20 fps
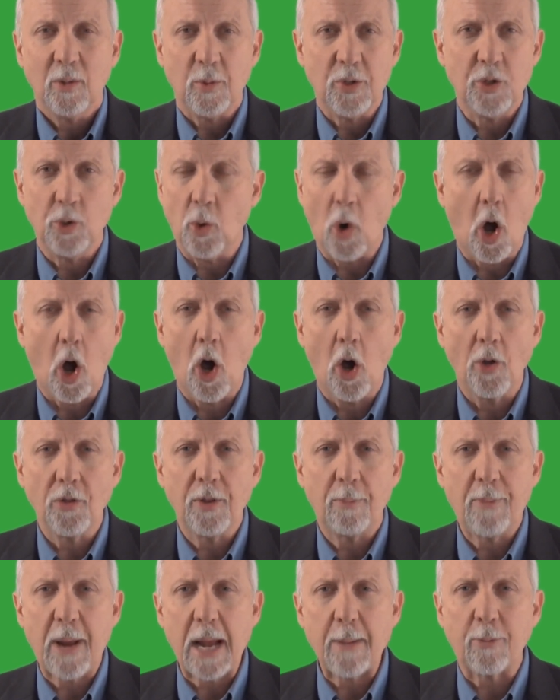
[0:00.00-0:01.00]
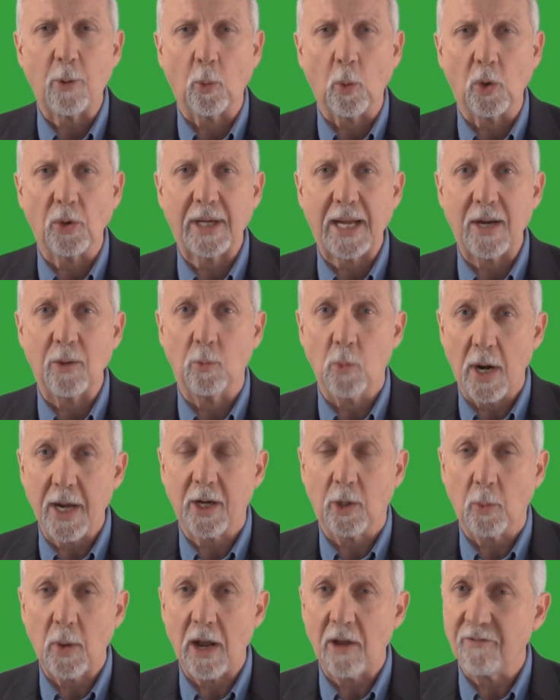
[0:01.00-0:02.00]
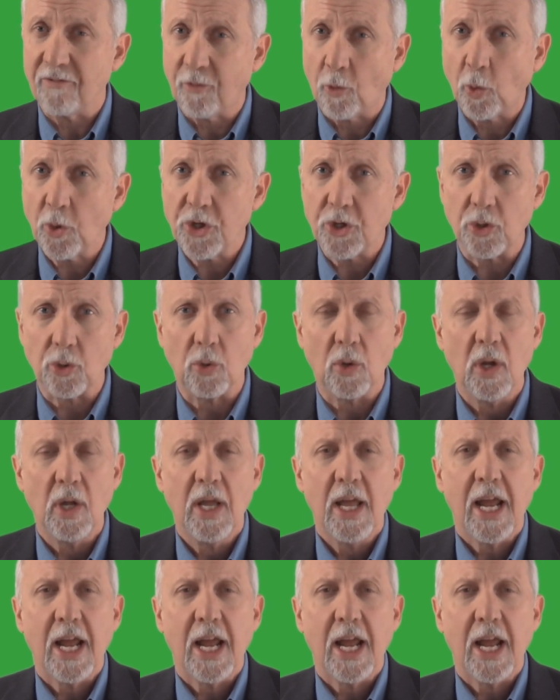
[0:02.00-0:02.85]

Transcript: We do all the paperwork and running around for you,